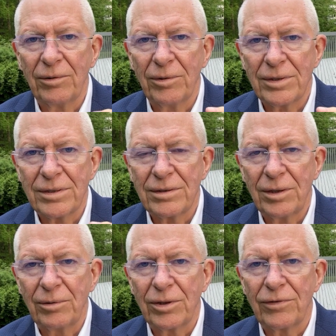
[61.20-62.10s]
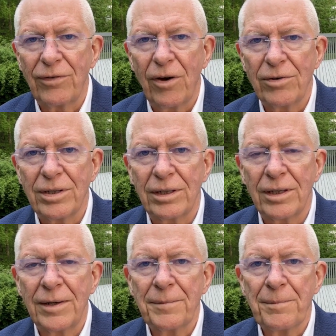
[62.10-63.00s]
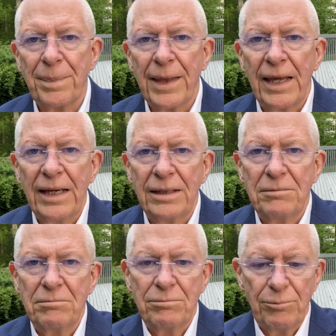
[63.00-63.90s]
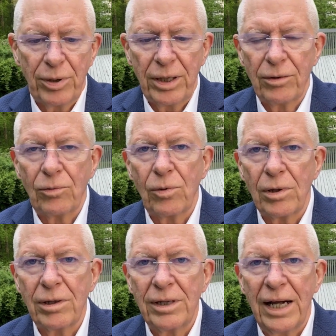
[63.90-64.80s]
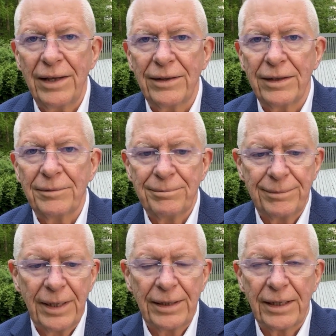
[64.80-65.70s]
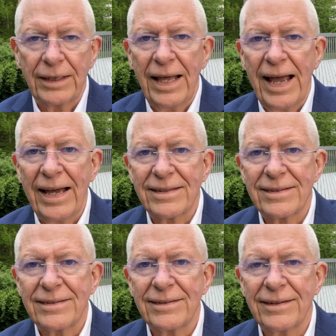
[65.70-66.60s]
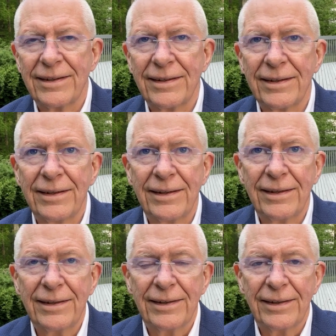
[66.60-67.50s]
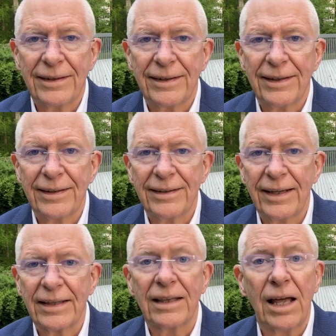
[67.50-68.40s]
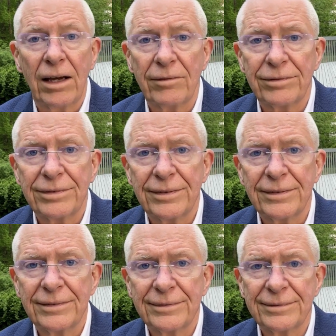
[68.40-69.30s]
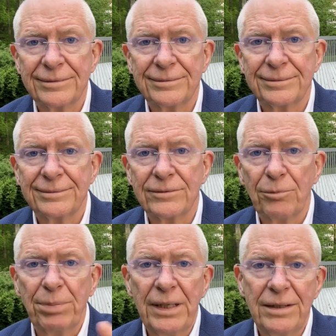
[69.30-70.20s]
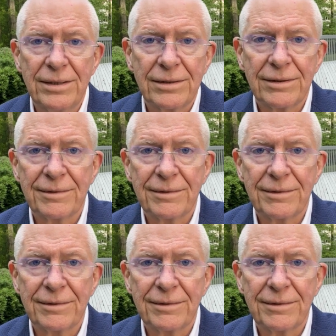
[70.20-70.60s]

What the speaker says: was frozen, he'd put a little word on the glass, like love, peace,